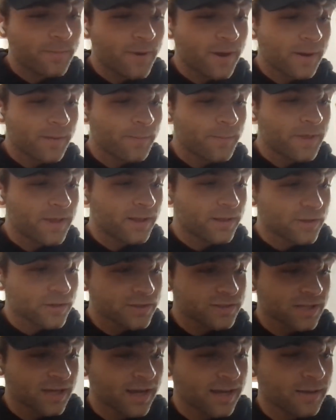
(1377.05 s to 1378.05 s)
a, it
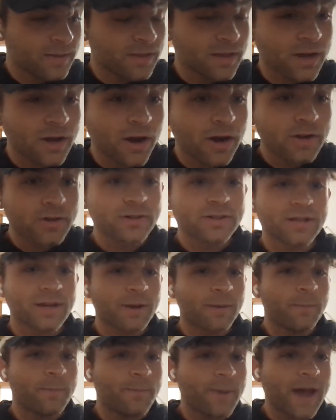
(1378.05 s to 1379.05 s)
looks like the car looks like
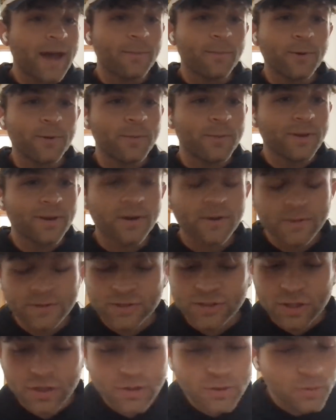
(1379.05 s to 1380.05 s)
a Batmobile.
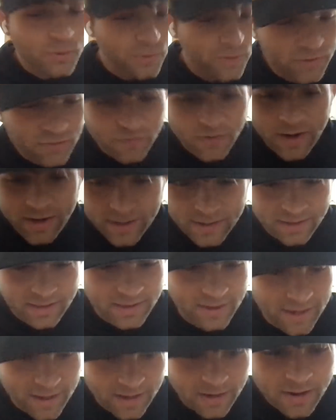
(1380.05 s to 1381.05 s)
It's the coolest fucking
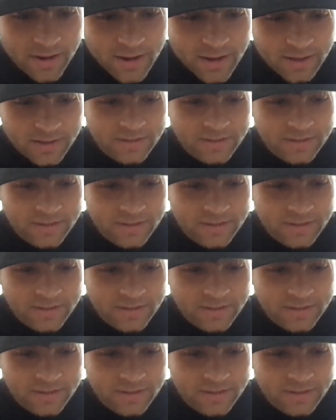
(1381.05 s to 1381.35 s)
thing.